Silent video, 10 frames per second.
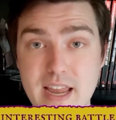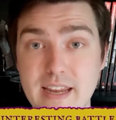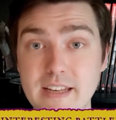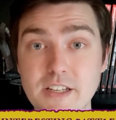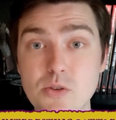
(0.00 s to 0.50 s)

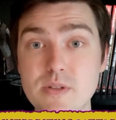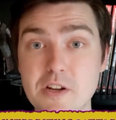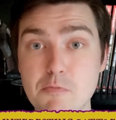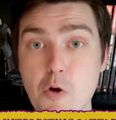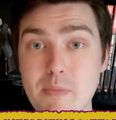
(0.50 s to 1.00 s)
and can use
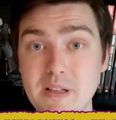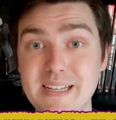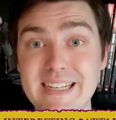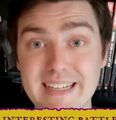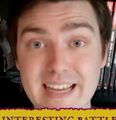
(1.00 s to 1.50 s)
their
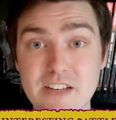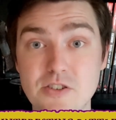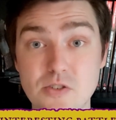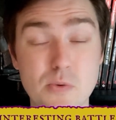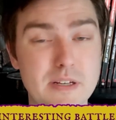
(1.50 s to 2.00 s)
mobility to get
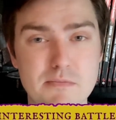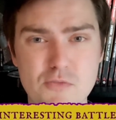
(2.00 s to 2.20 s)
to and